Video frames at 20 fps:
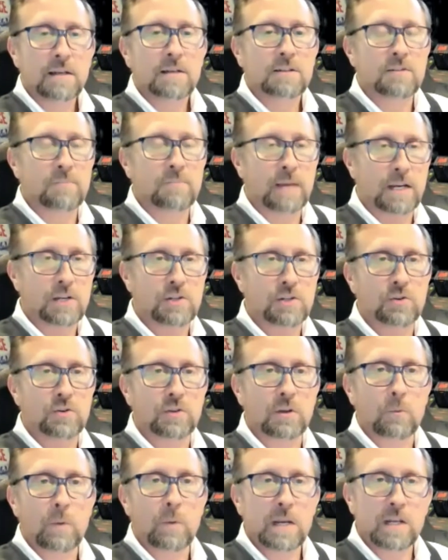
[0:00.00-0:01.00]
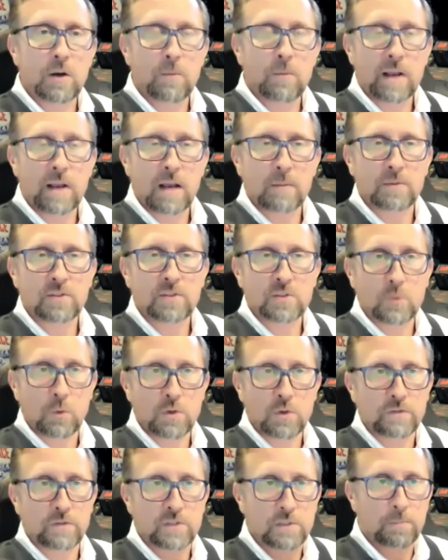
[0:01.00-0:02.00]
to make sure that we don't become a
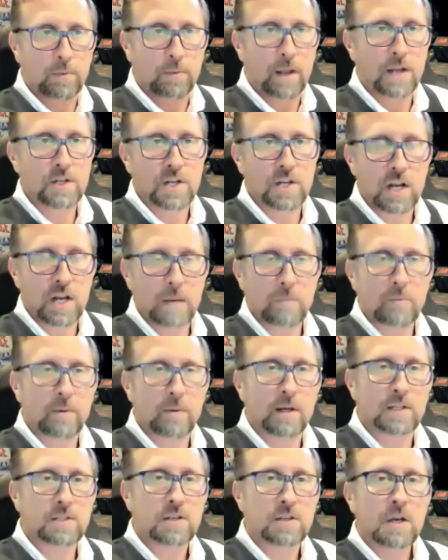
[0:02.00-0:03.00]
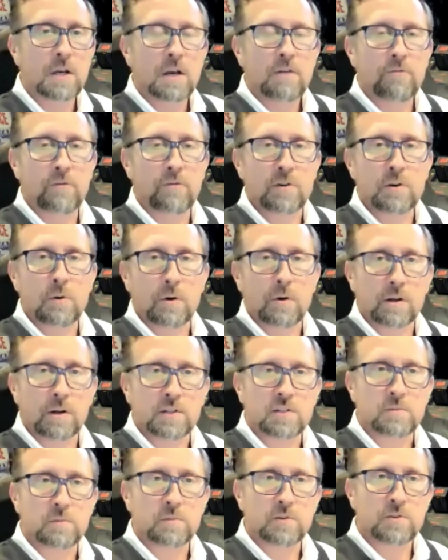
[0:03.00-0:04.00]
source of a supply chain compromise for you, our
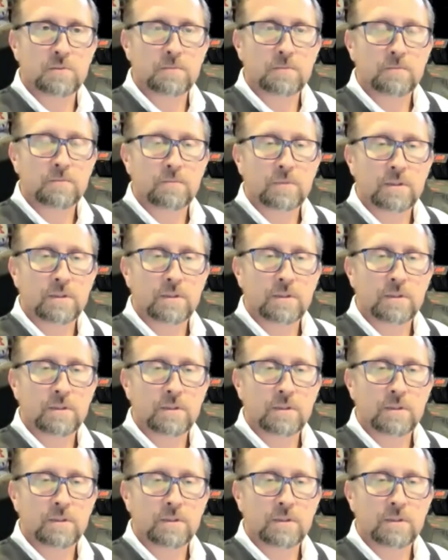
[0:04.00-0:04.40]
customers.